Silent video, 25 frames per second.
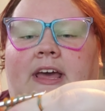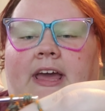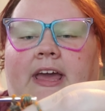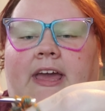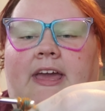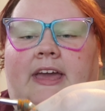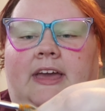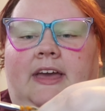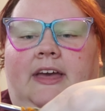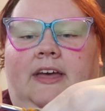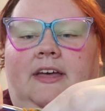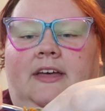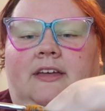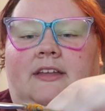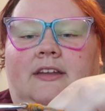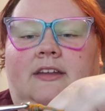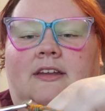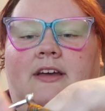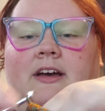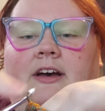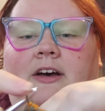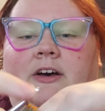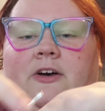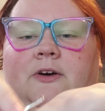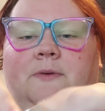
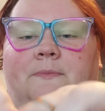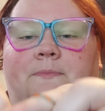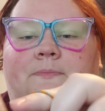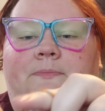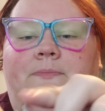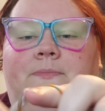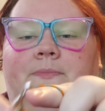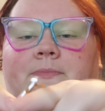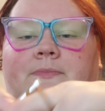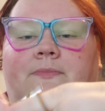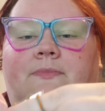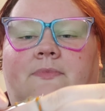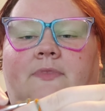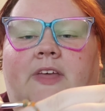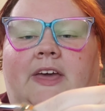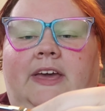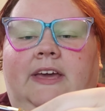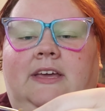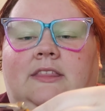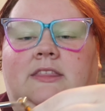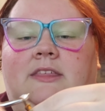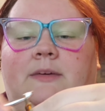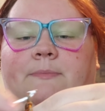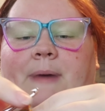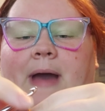and
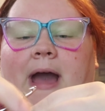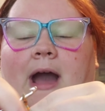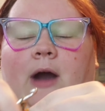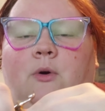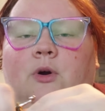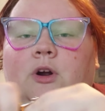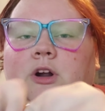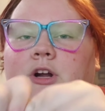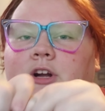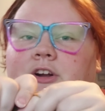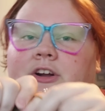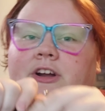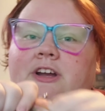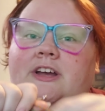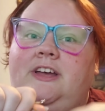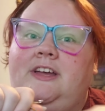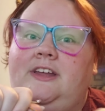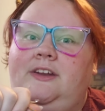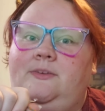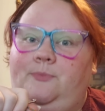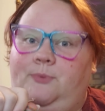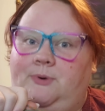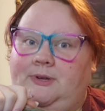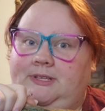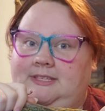like the power
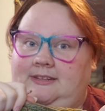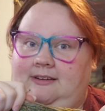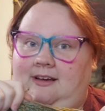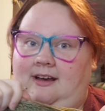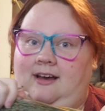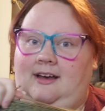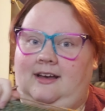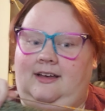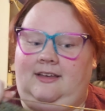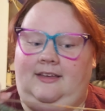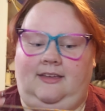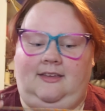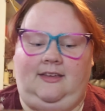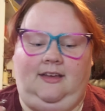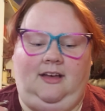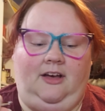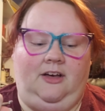grid was not